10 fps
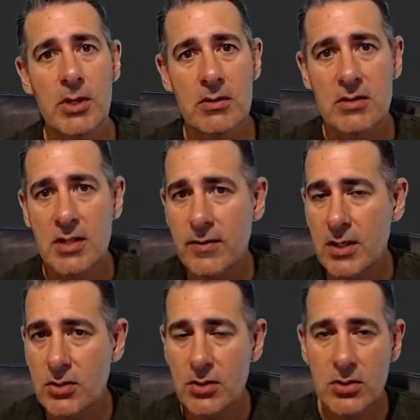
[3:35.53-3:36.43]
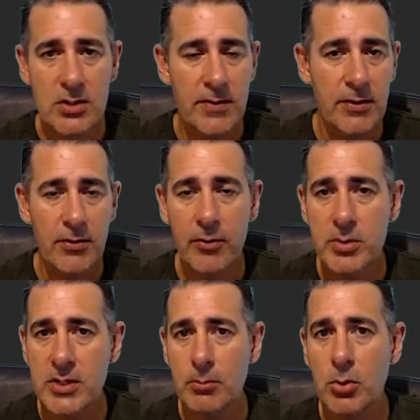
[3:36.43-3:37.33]
72,
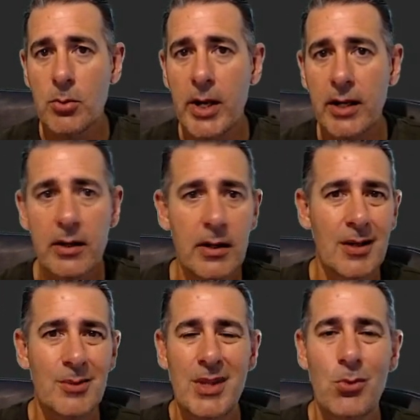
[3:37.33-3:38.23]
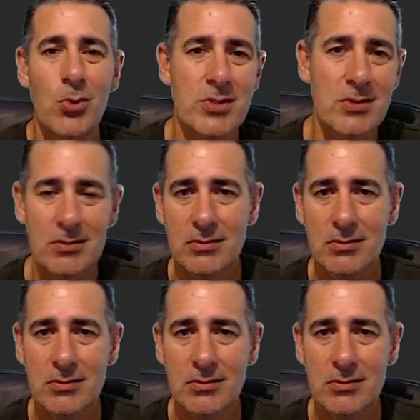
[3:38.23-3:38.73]
75% pullback. That wasn't